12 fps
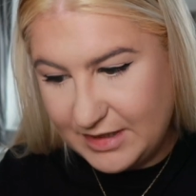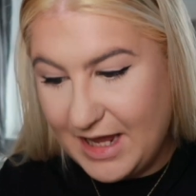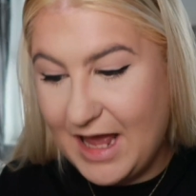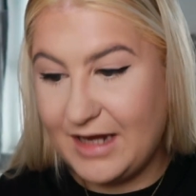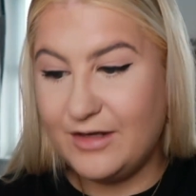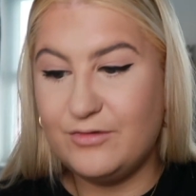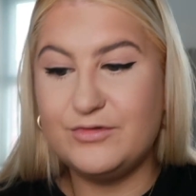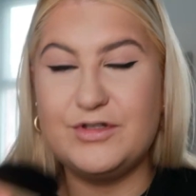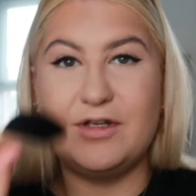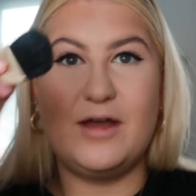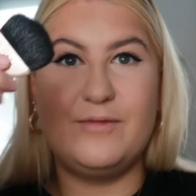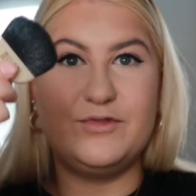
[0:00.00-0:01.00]
Yeah, and it
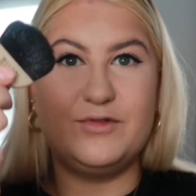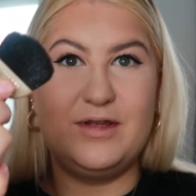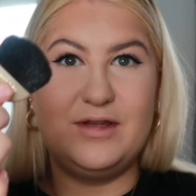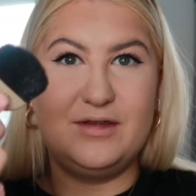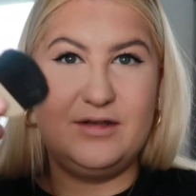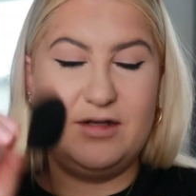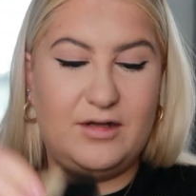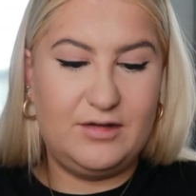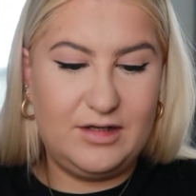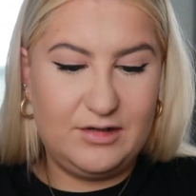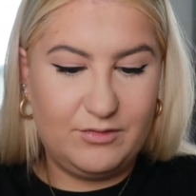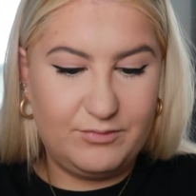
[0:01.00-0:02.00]
also comes with, you know,
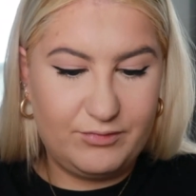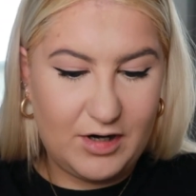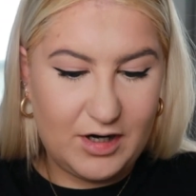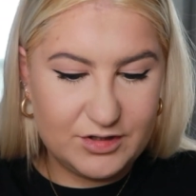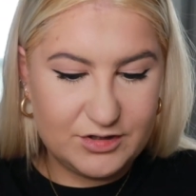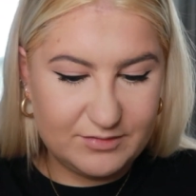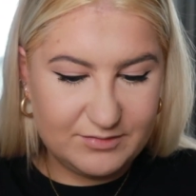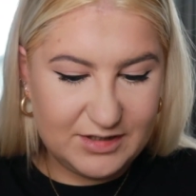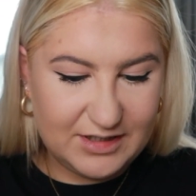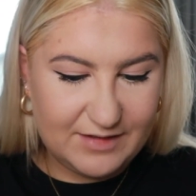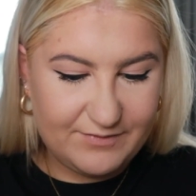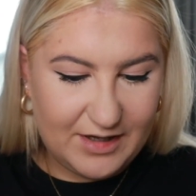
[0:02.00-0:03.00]
the little brush. I'm
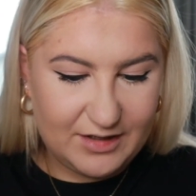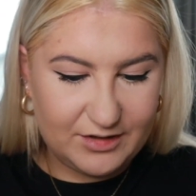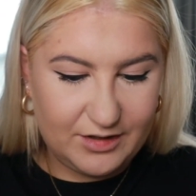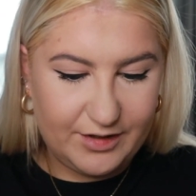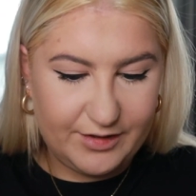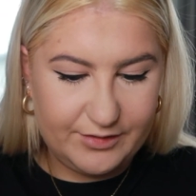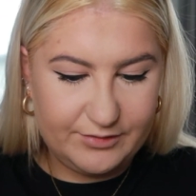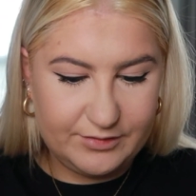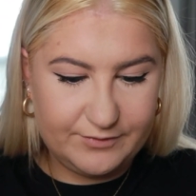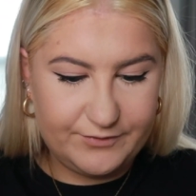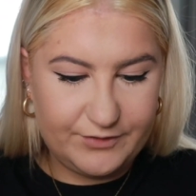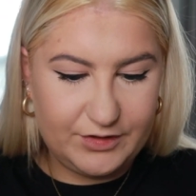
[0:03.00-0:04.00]
going to give that a go
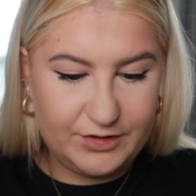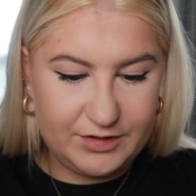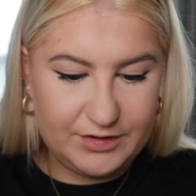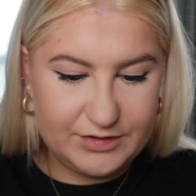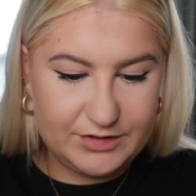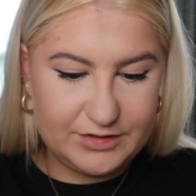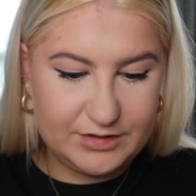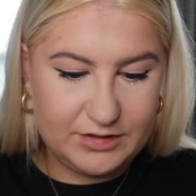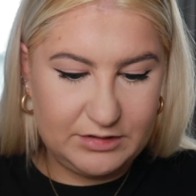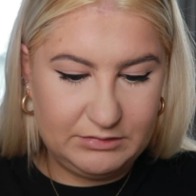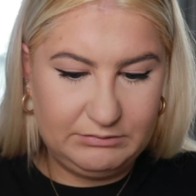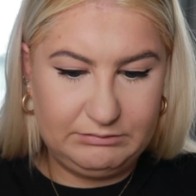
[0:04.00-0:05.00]
first.
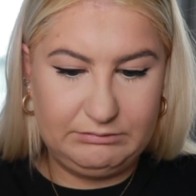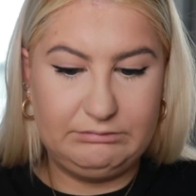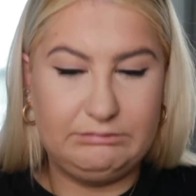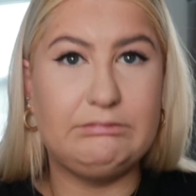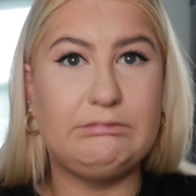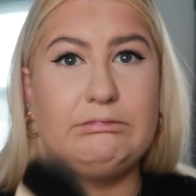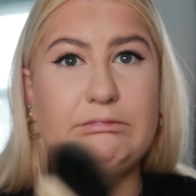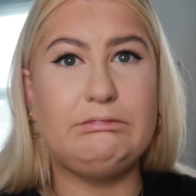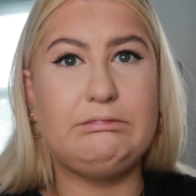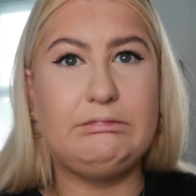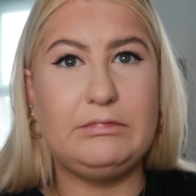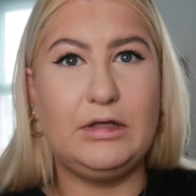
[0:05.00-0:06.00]

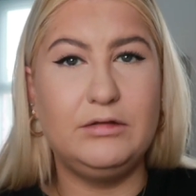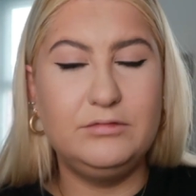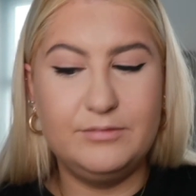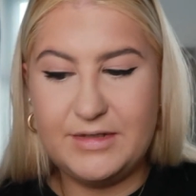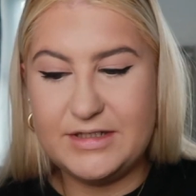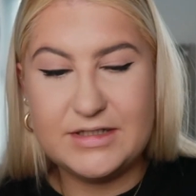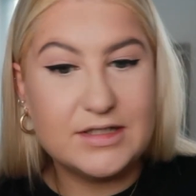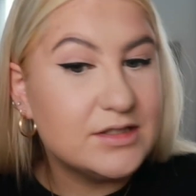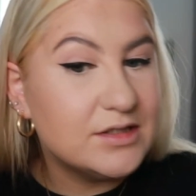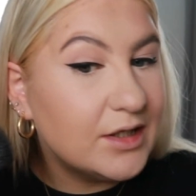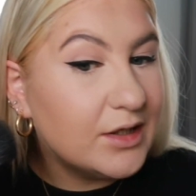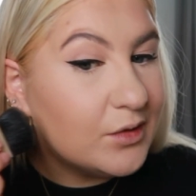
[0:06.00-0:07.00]
Oh, it's a bit
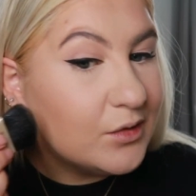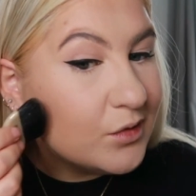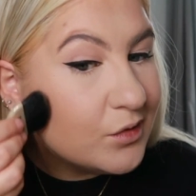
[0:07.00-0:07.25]
dusty.